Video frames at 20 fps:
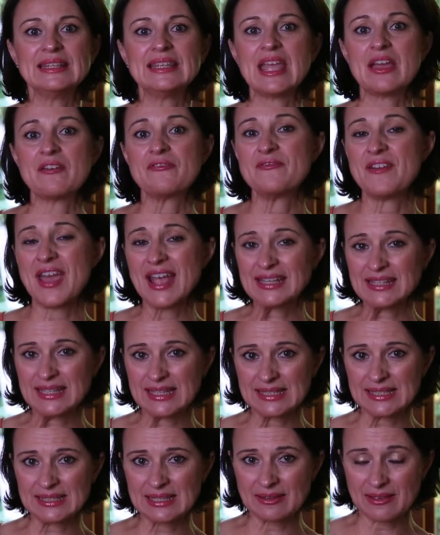The
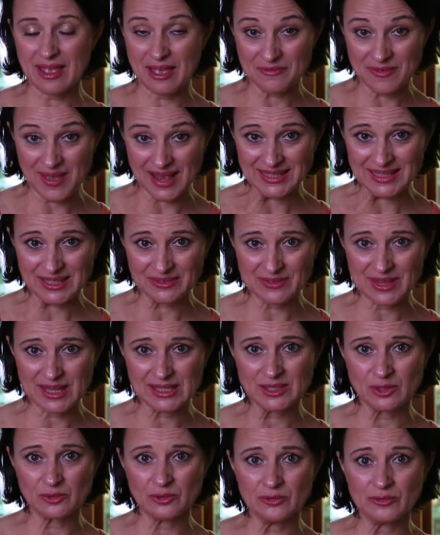
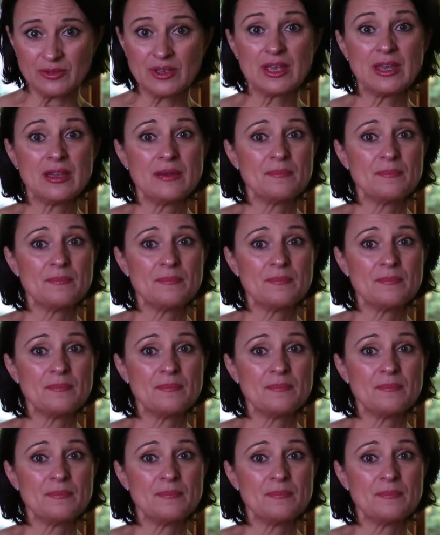effectiveness of